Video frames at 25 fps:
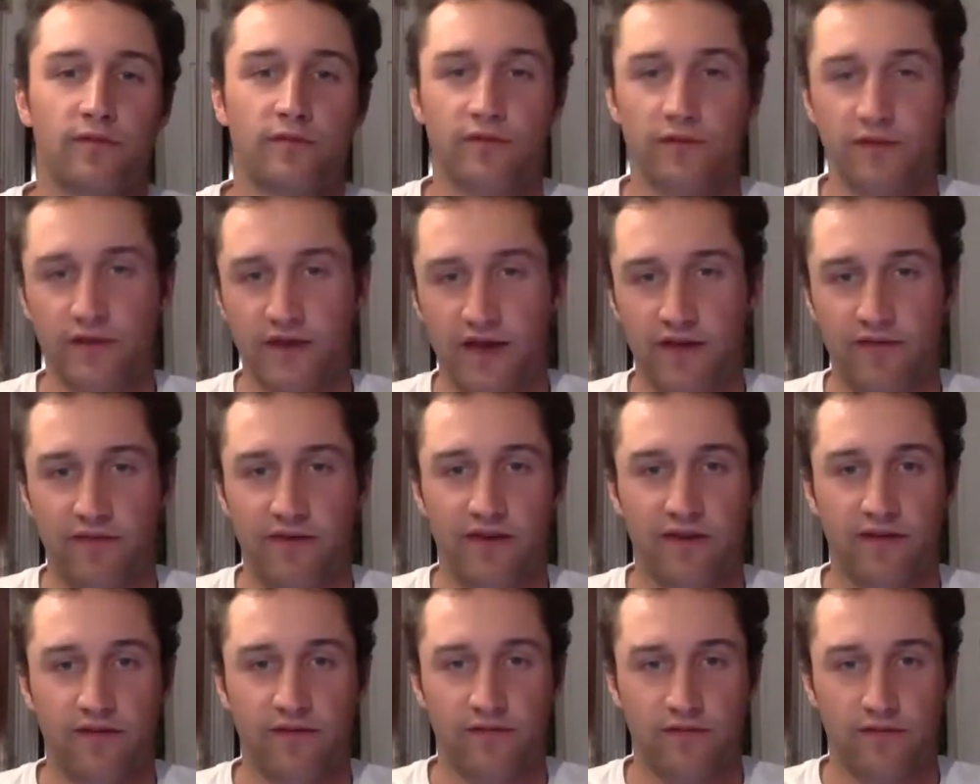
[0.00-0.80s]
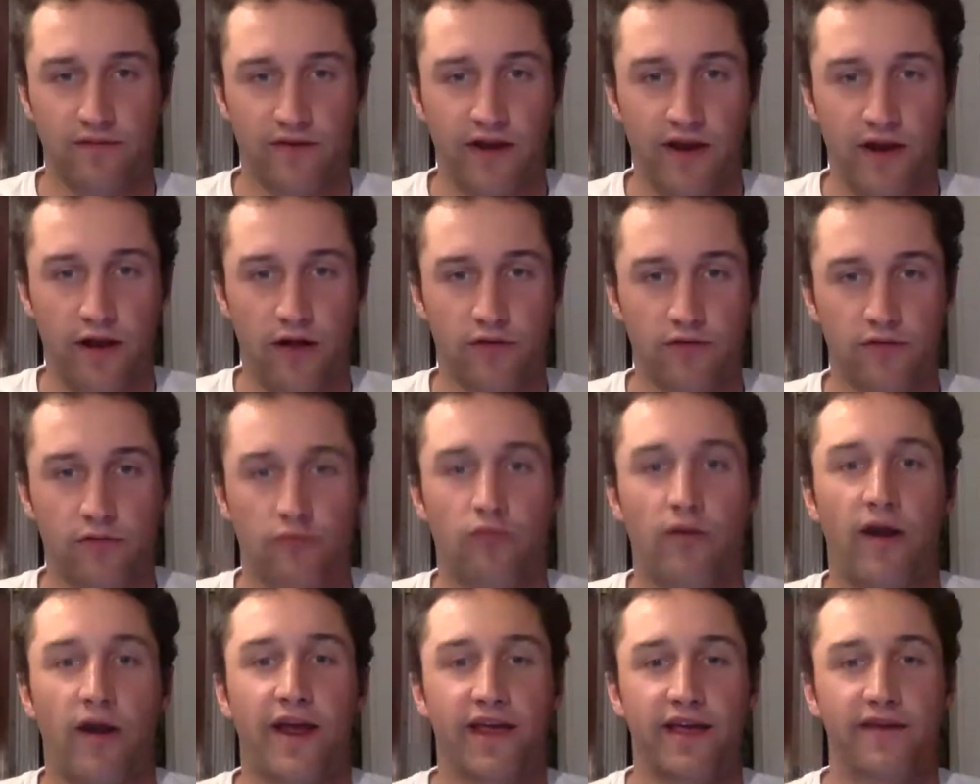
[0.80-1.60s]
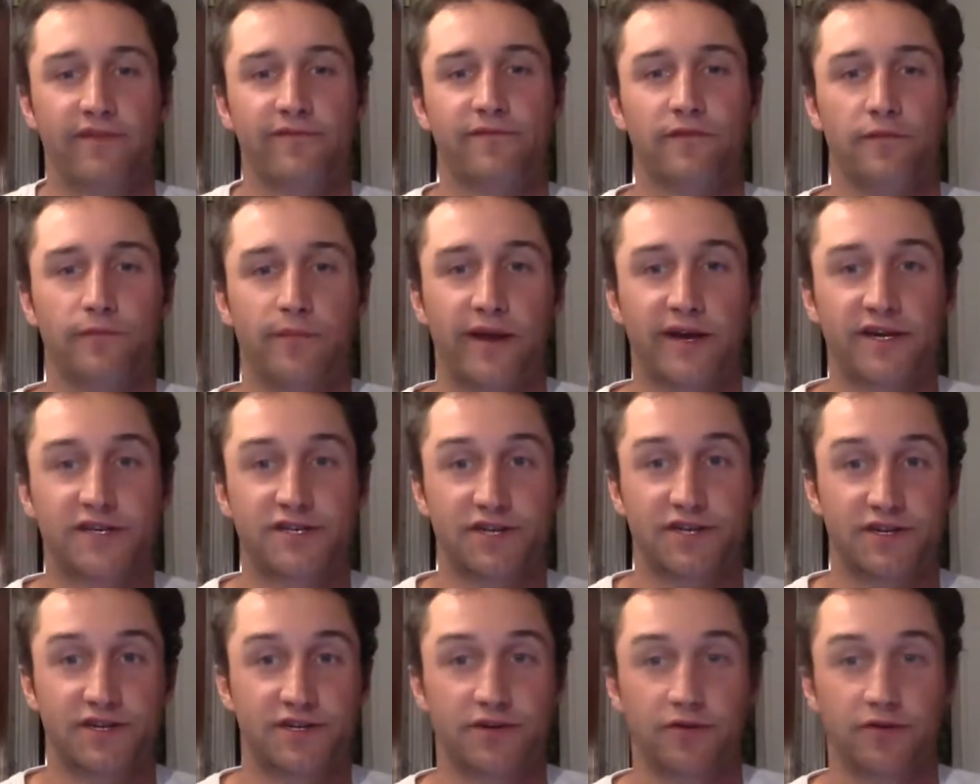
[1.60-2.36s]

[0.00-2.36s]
giving the right information